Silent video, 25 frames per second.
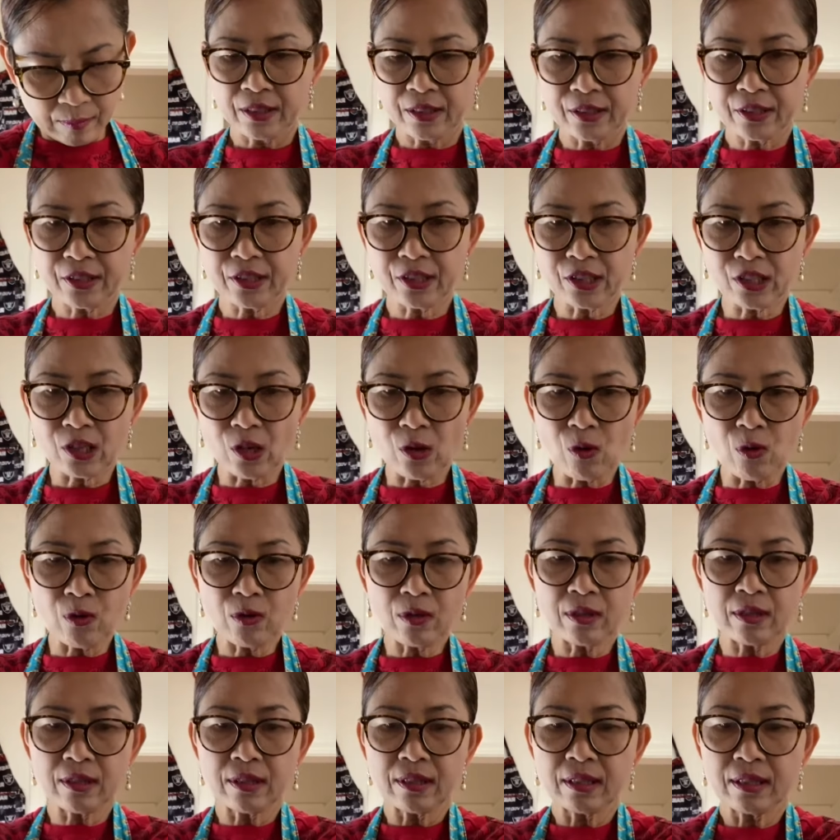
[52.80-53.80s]
Soak
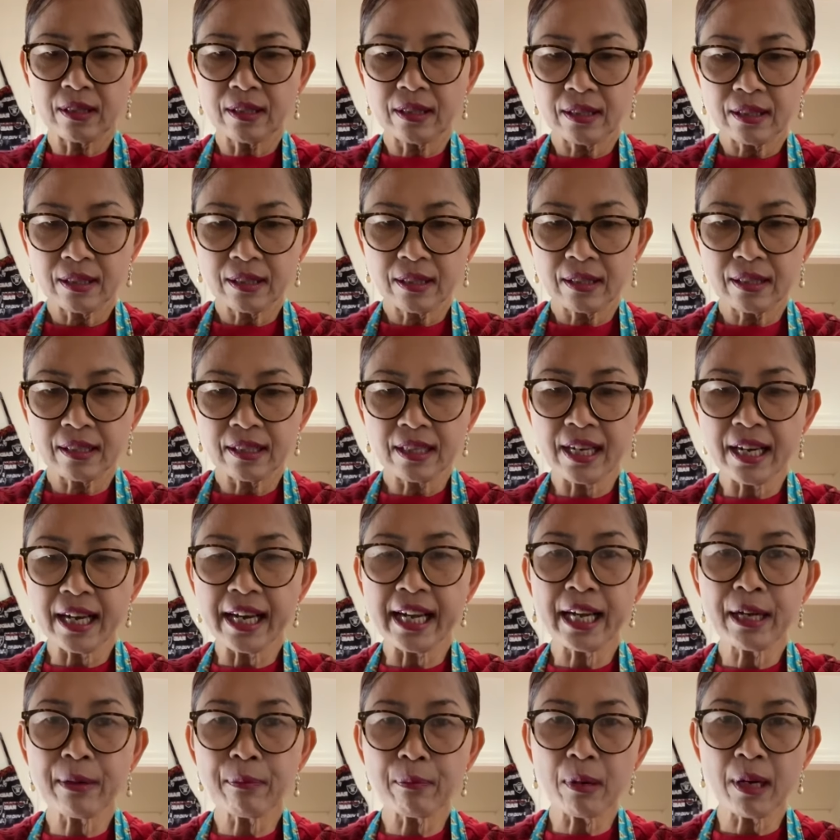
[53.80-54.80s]
the
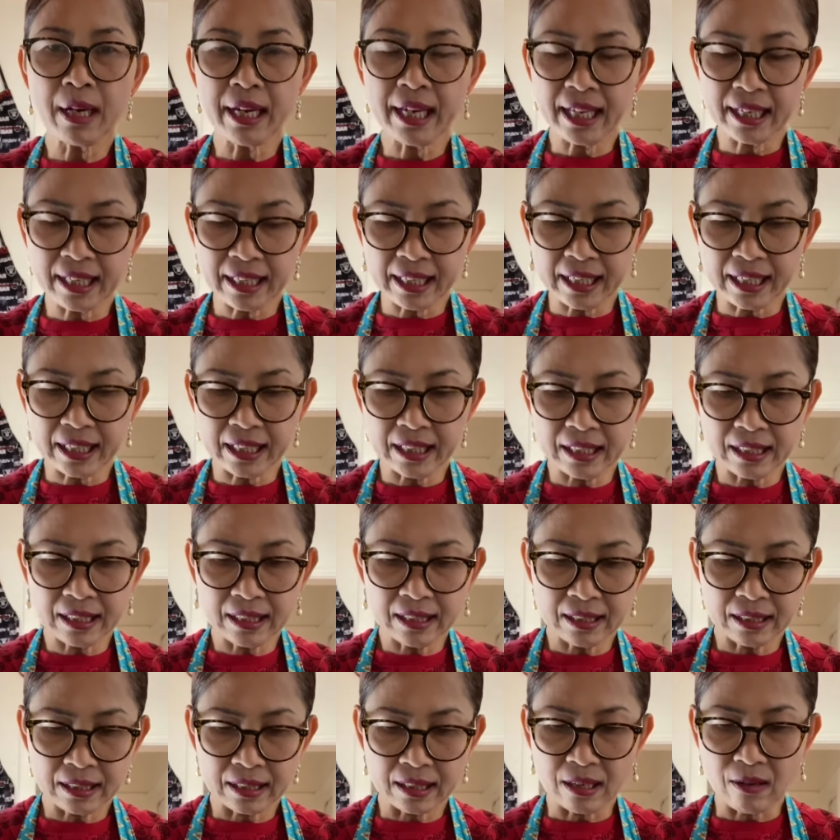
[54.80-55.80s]
eggplant in
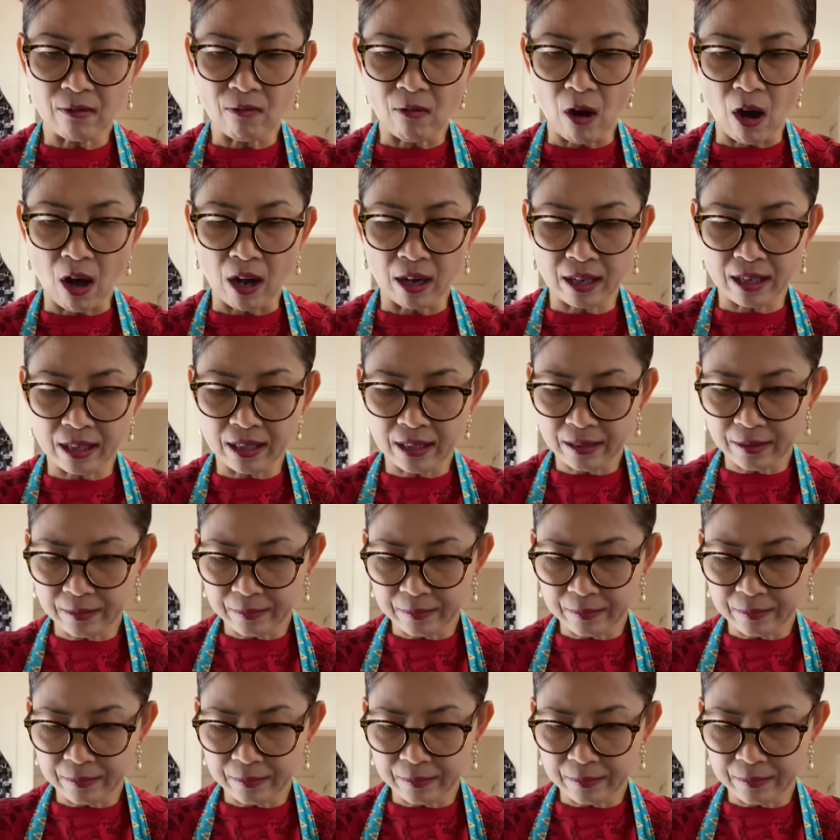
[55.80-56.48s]
the water.